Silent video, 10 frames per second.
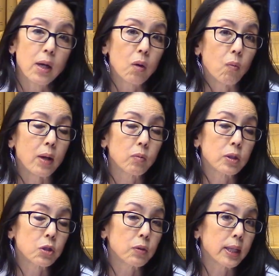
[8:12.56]
When we're
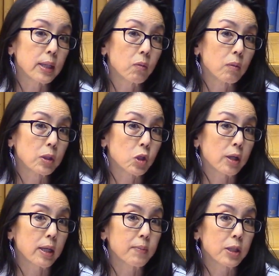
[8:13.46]

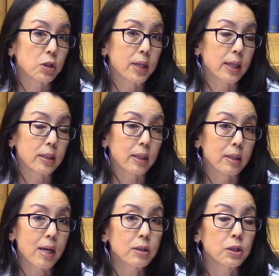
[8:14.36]
talking about genetic
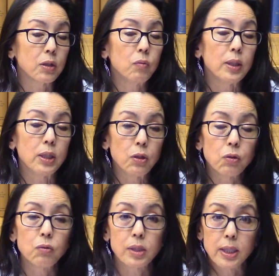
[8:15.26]
technology, we
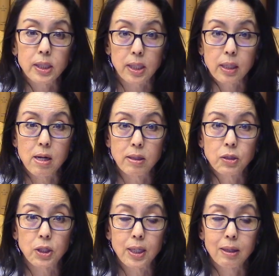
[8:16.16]
use this
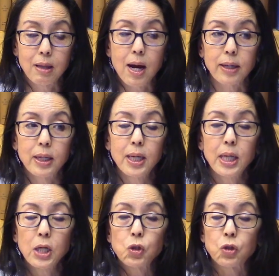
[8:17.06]
technology a lot
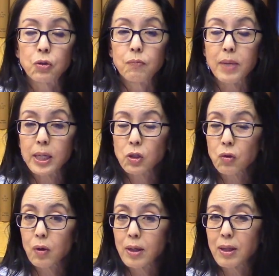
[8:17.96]
to make
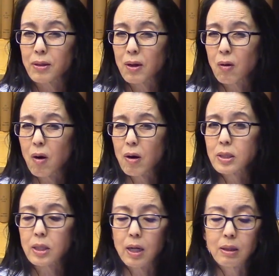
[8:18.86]
sure that there
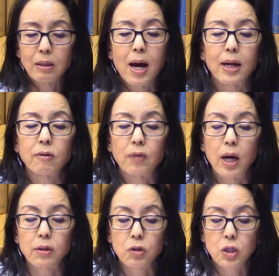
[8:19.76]
aren't a lot of
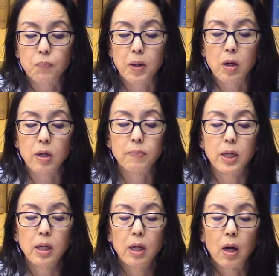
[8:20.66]
other sperm
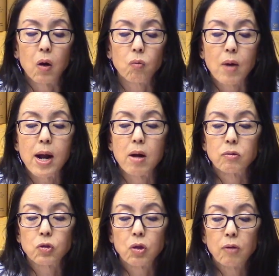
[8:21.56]

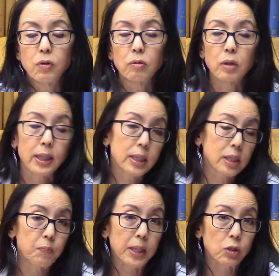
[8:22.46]
around. So if you look at
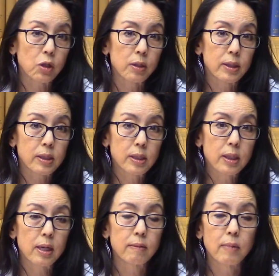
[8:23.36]
this picture, this is
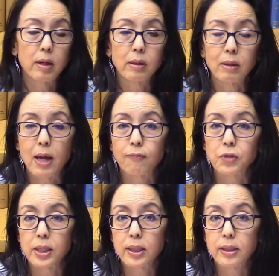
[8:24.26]
on the
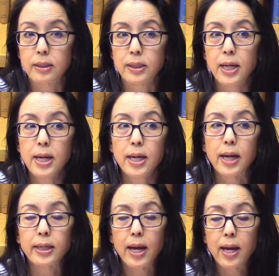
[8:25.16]
left is
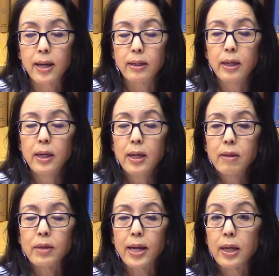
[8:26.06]
an egg
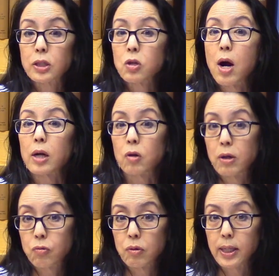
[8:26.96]
that has not
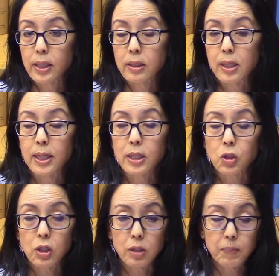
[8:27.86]
gone through ICSI.
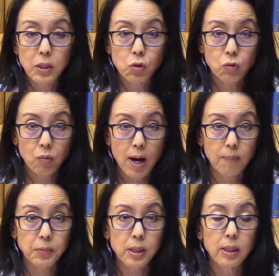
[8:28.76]
It's just been
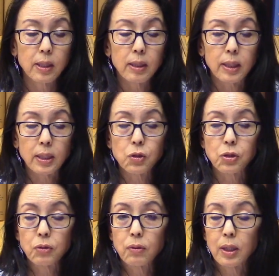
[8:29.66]
dropped
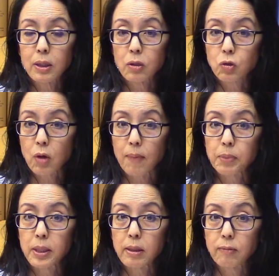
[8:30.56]
into a little
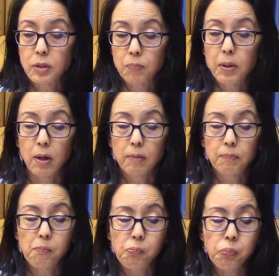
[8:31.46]
droplet of sperm.